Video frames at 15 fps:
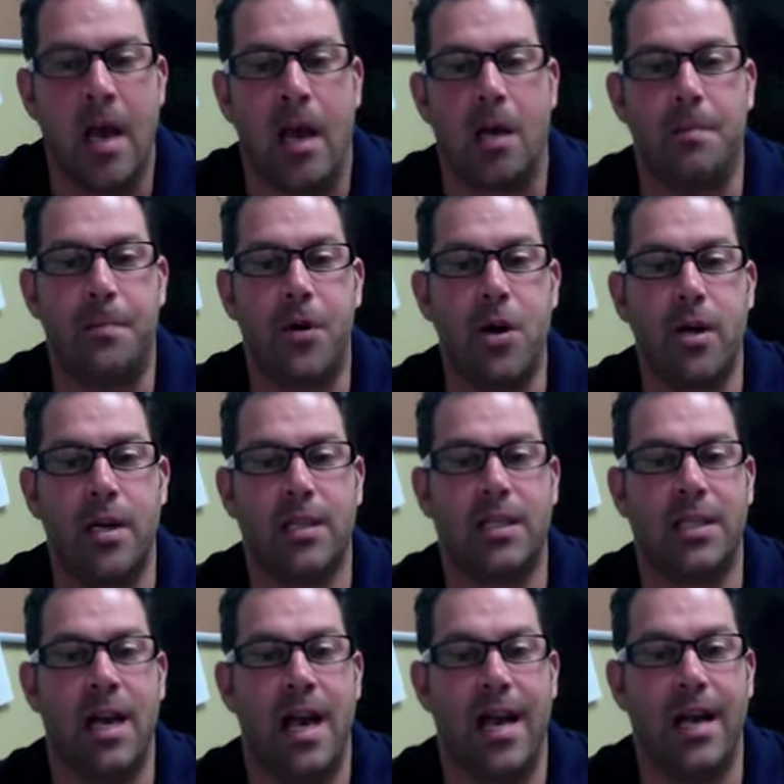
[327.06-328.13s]
and put
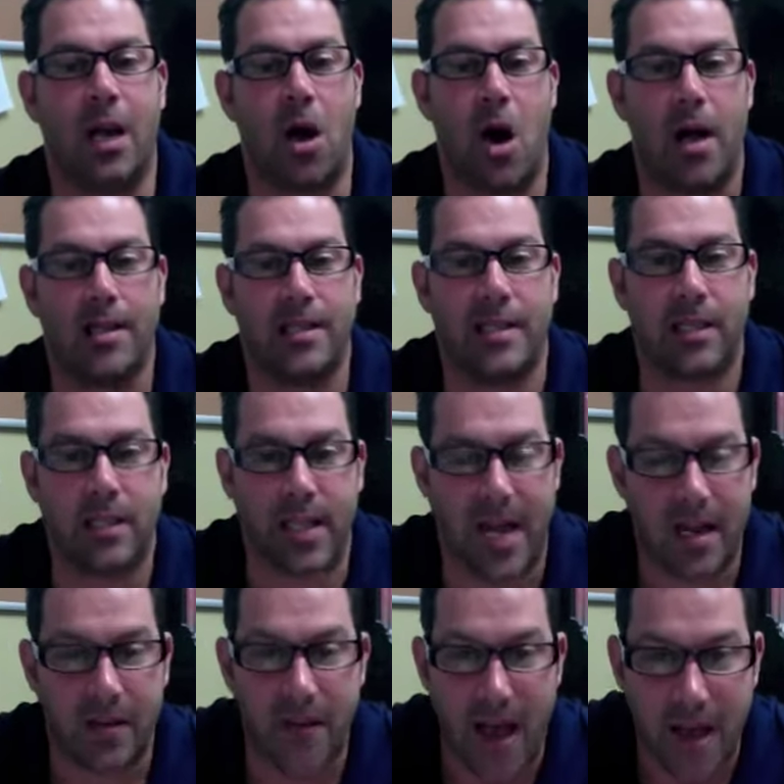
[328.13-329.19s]
us in a constant
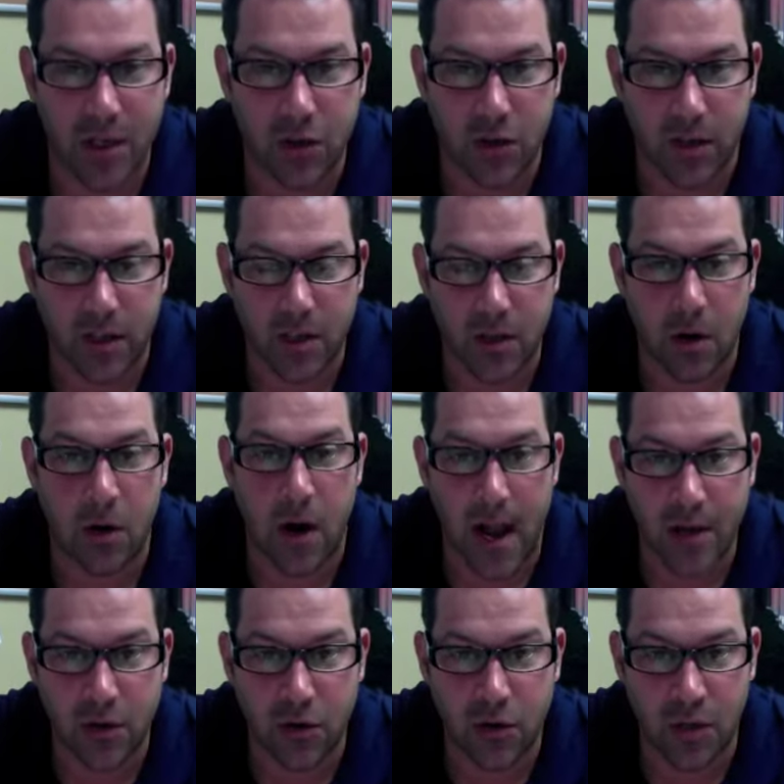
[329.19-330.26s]
state of estrus or
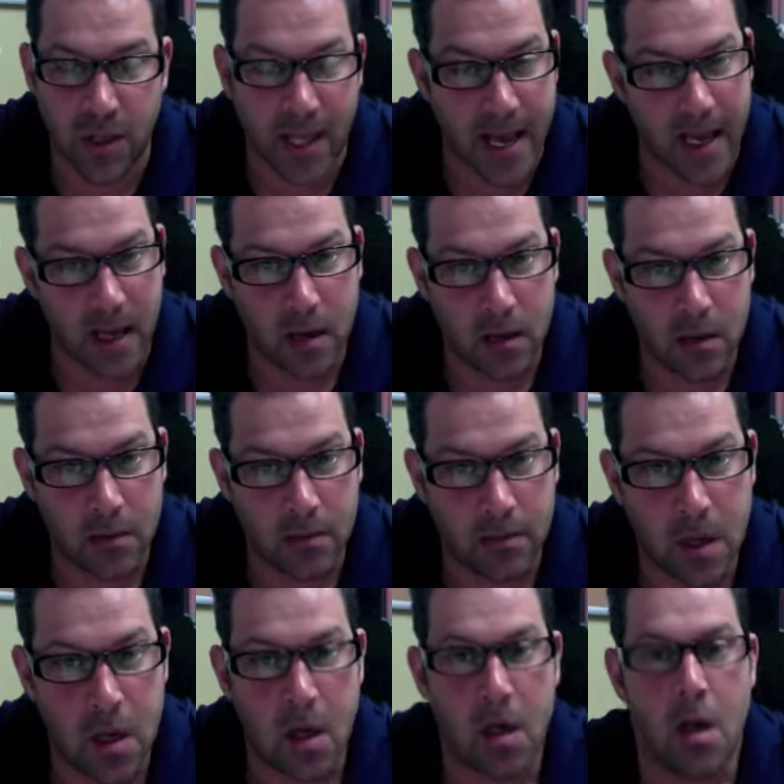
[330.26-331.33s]
estrogen-like.
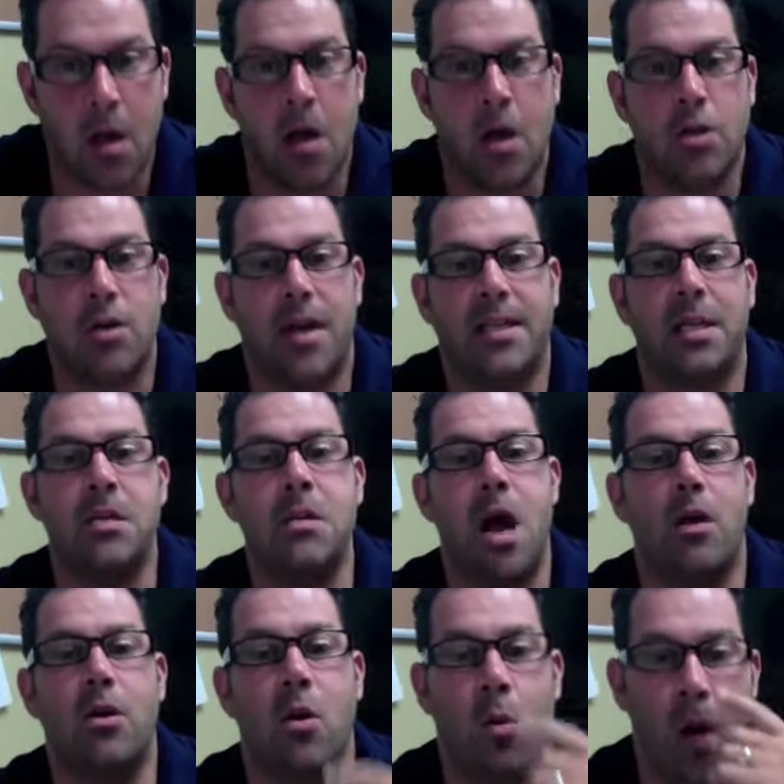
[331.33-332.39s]
So that's
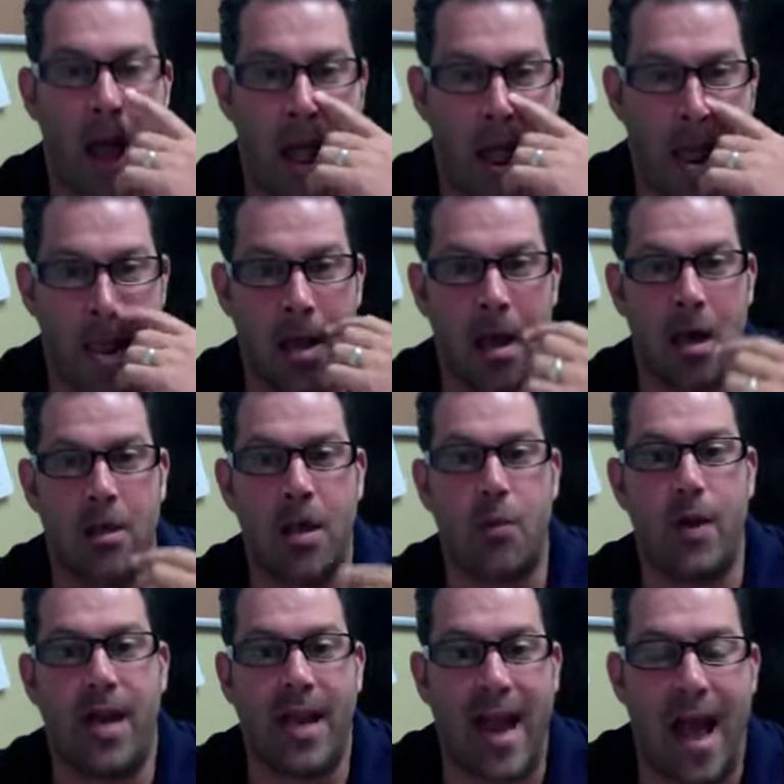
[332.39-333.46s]
another way that
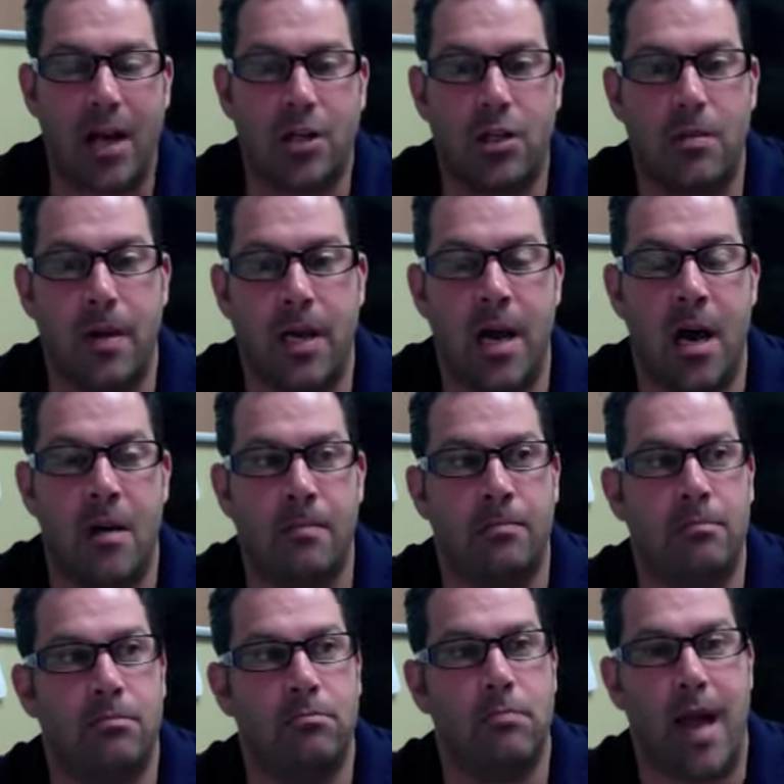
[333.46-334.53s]
we can actually
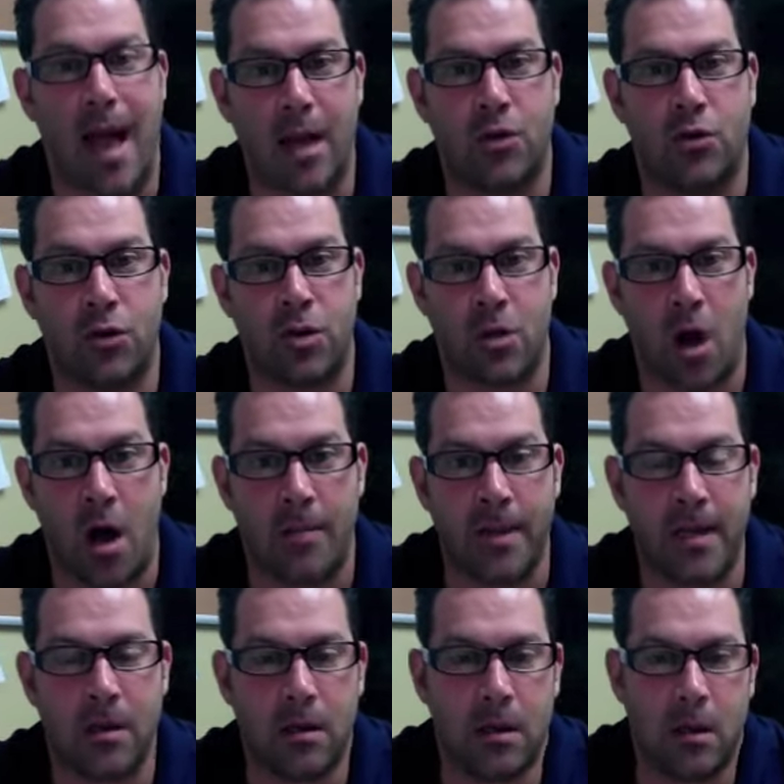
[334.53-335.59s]
become estrogen
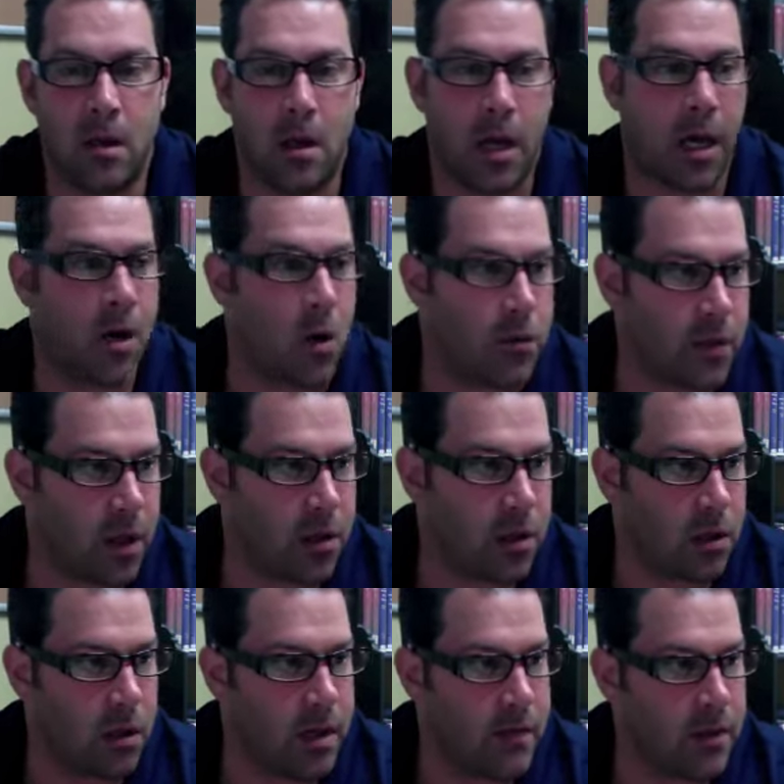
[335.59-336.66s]
dominant. It can overload the
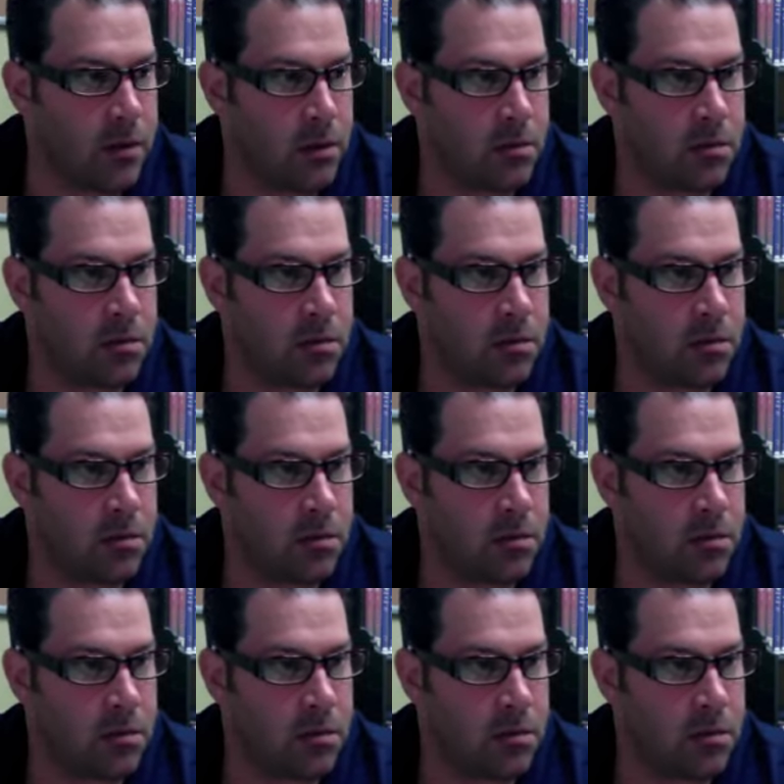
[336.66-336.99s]
liver.